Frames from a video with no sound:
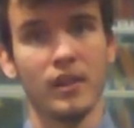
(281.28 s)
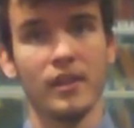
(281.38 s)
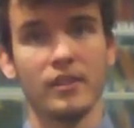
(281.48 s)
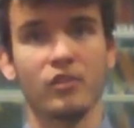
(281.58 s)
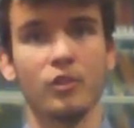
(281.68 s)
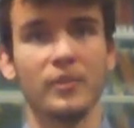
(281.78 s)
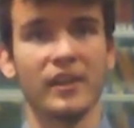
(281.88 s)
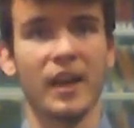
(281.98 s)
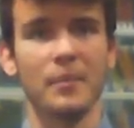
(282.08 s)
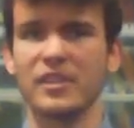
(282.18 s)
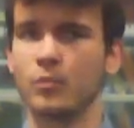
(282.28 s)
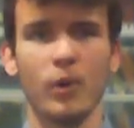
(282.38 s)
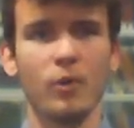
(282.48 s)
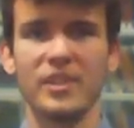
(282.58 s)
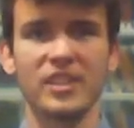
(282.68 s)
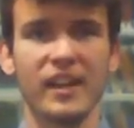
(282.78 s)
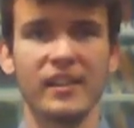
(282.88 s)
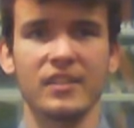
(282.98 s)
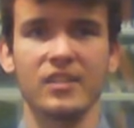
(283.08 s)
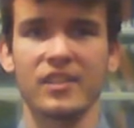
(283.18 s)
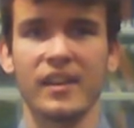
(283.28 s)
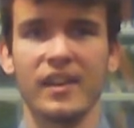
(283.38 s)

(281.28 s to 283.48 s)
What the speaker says: The group dynamics will be challenged,